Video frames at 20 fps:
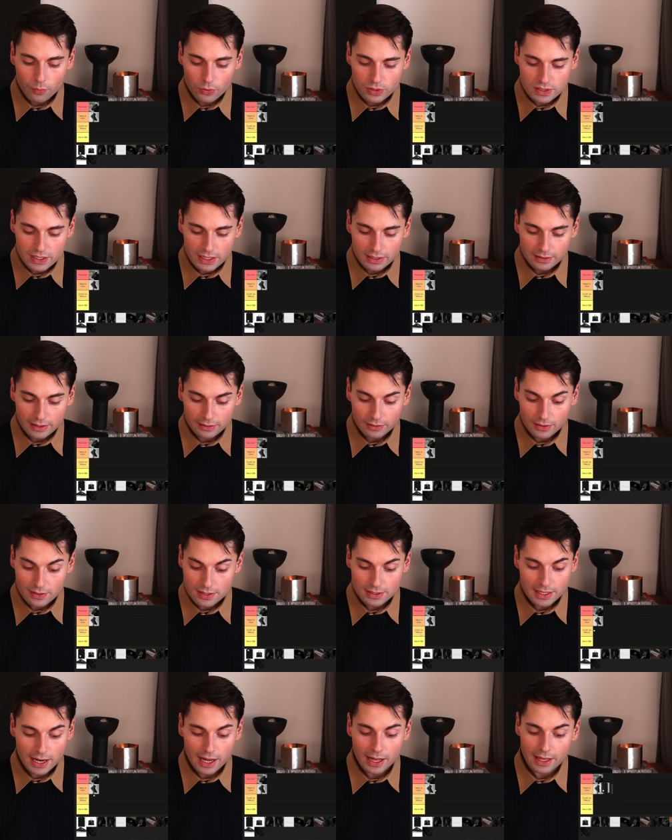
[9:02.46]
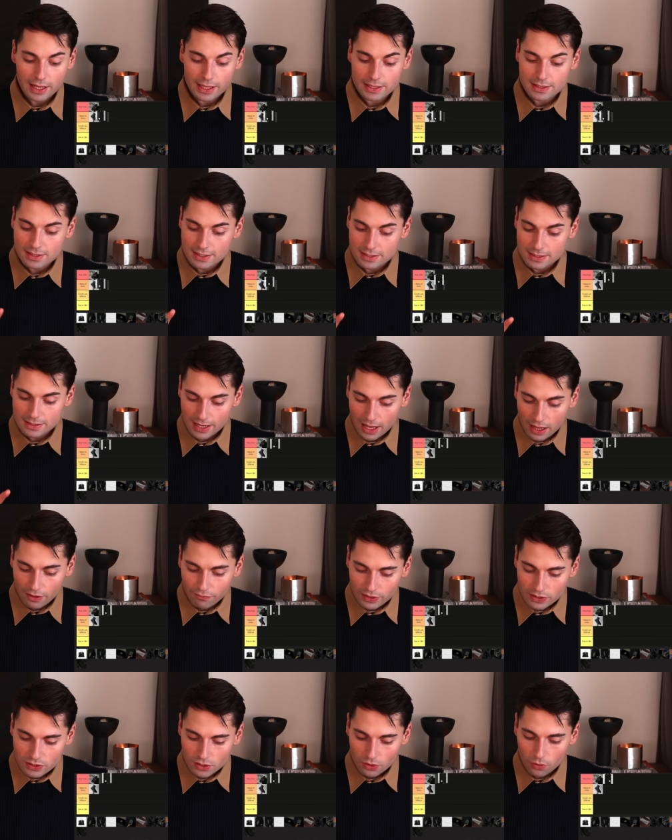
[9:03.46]
would say that the style
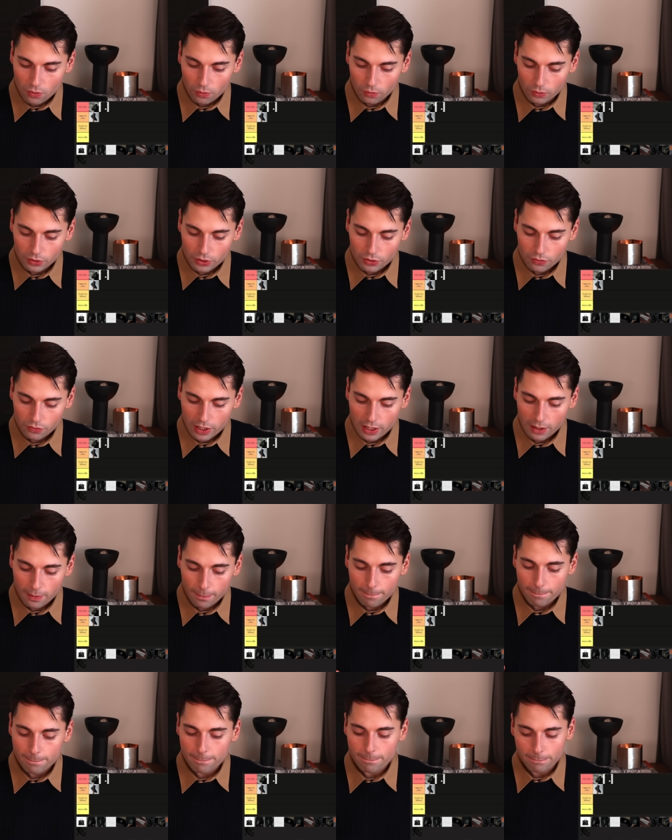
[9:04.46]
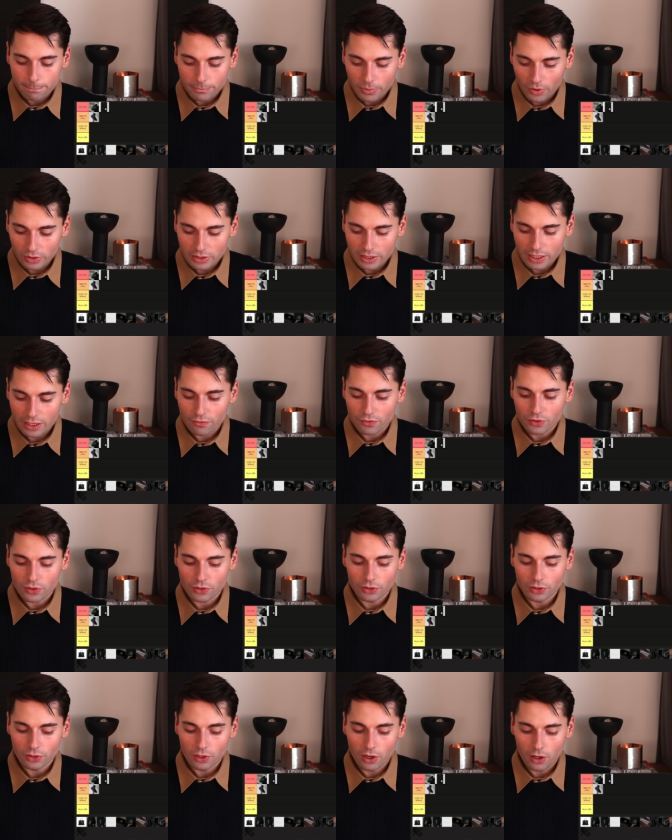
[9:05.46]
itself is a holy grail, but if
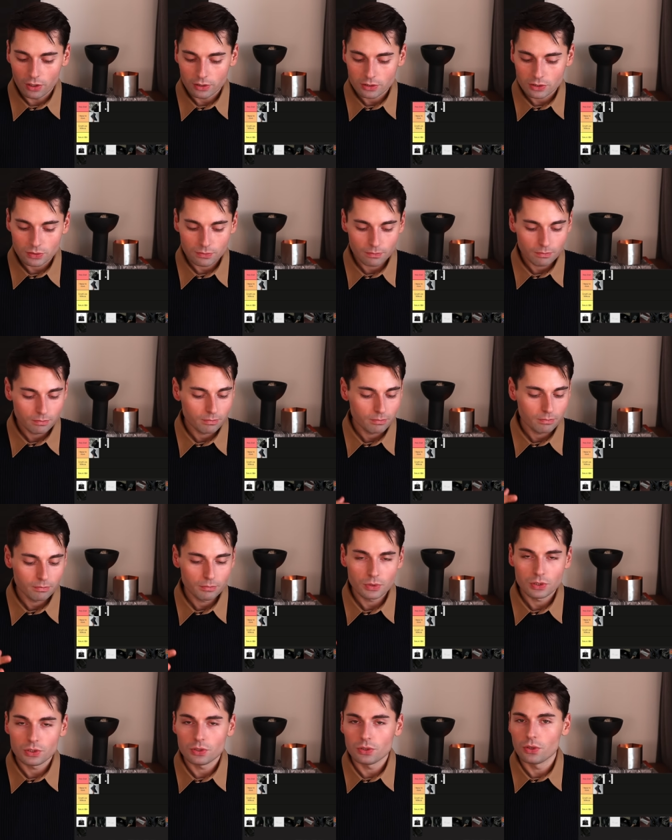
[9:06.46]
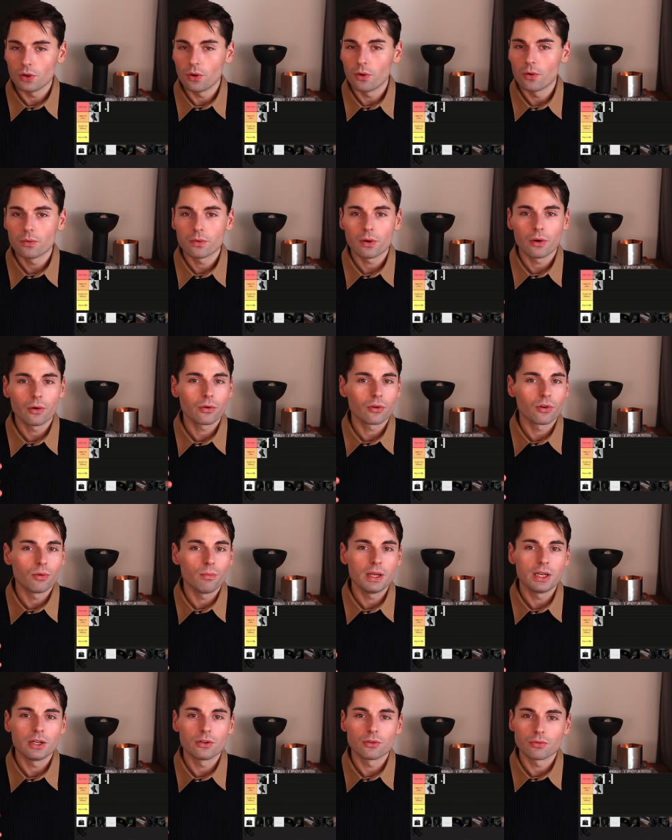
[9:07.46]
you're not, you know, a
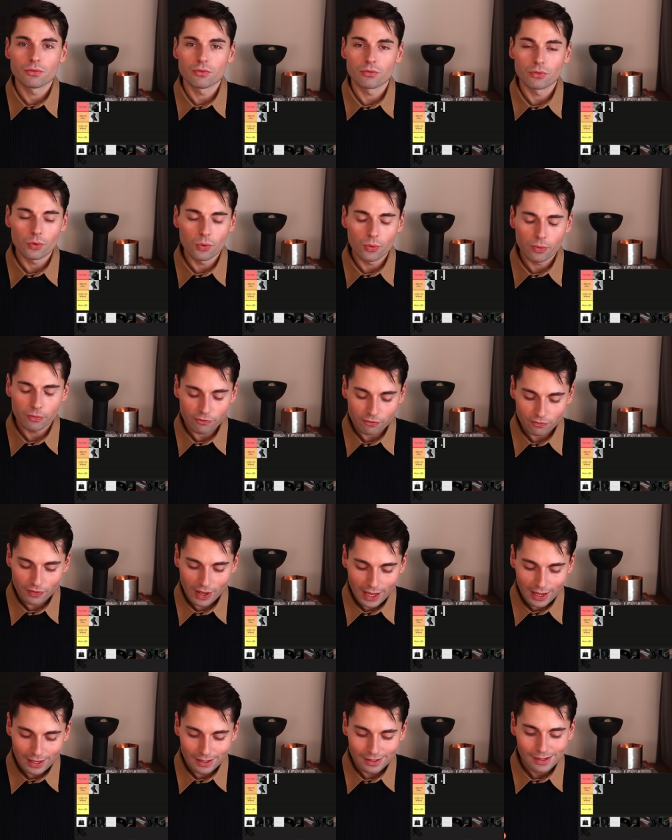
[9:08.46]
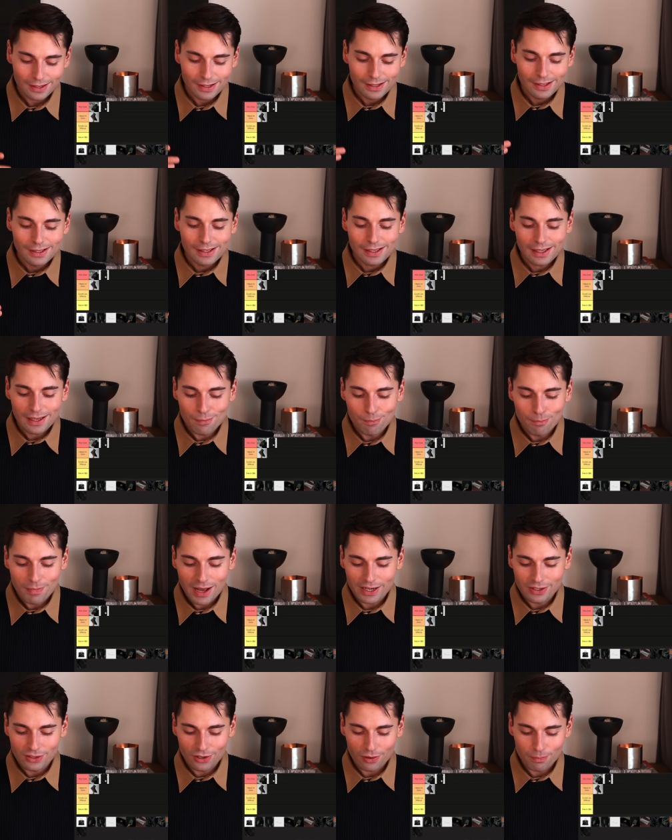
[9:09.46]
committed row fan, it
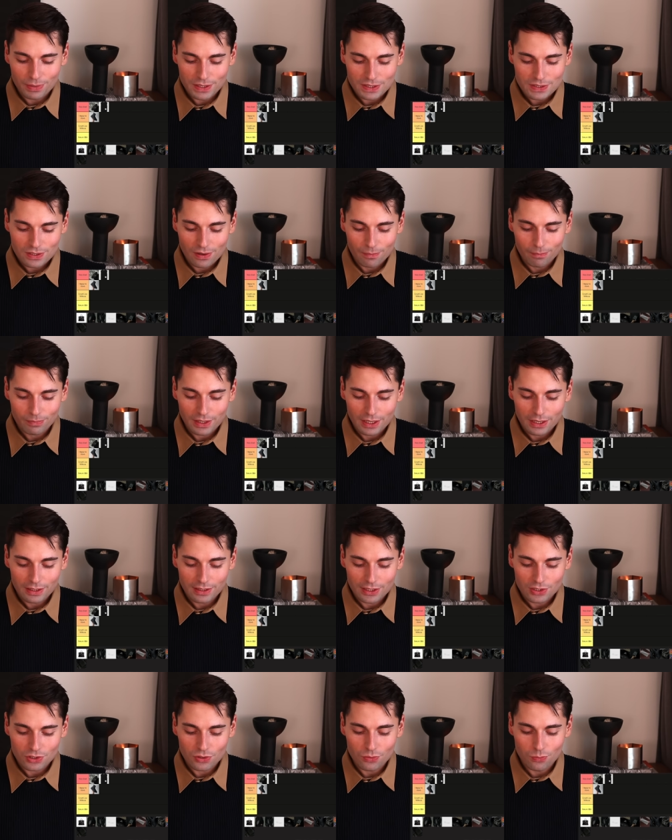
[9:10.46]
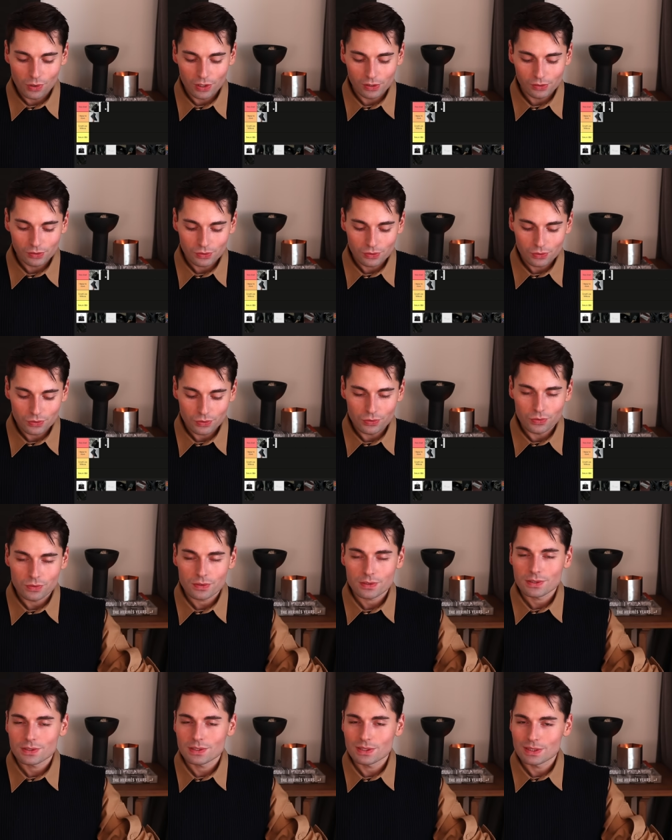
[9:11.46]
might not be something that you want to
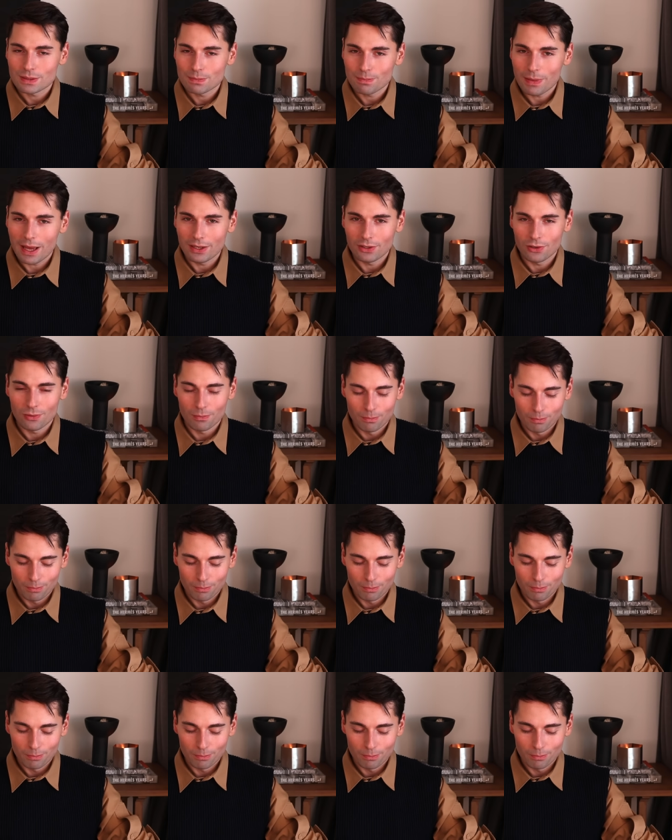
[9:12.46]
spend the